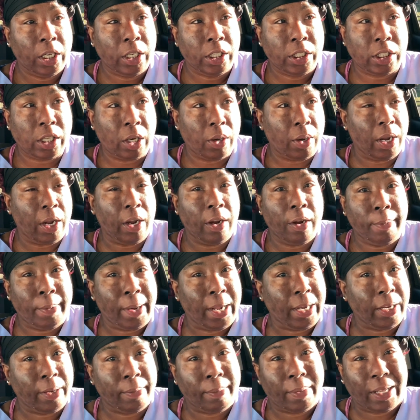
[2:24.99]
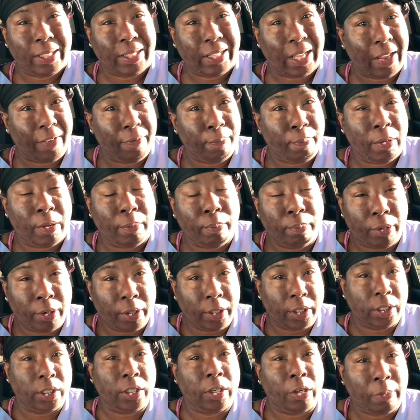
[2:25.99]
So everybody in my life been
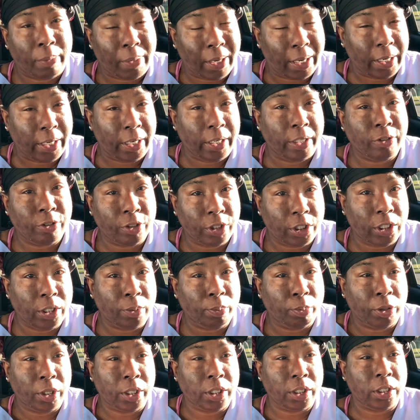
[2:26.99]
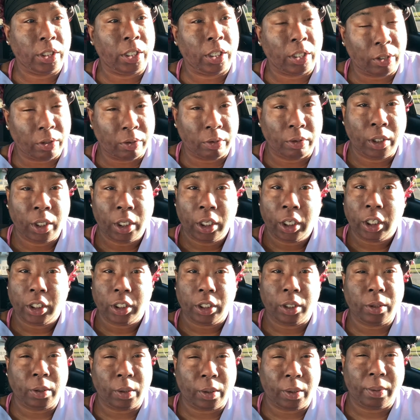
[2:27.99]
pulling on my energy, pulling on,
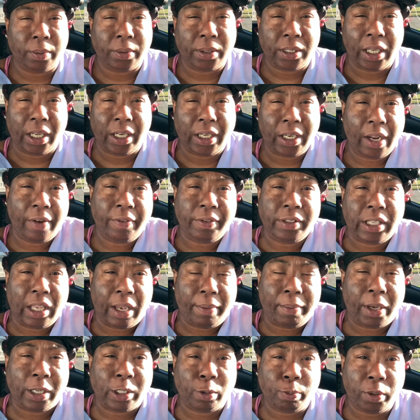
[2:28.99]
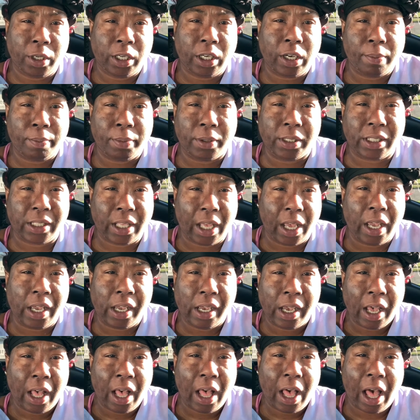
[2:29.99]
you know what I'm saying? And every time I speak up and say,
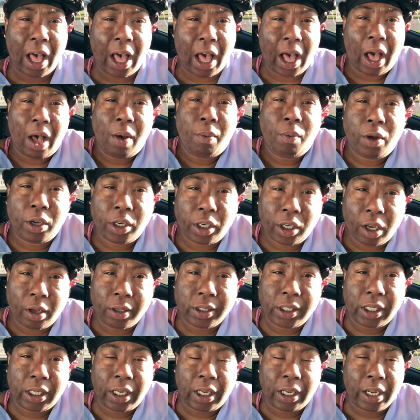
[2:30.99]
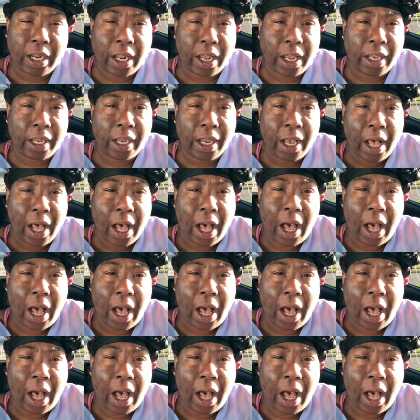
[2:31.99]
I want to go to the lake.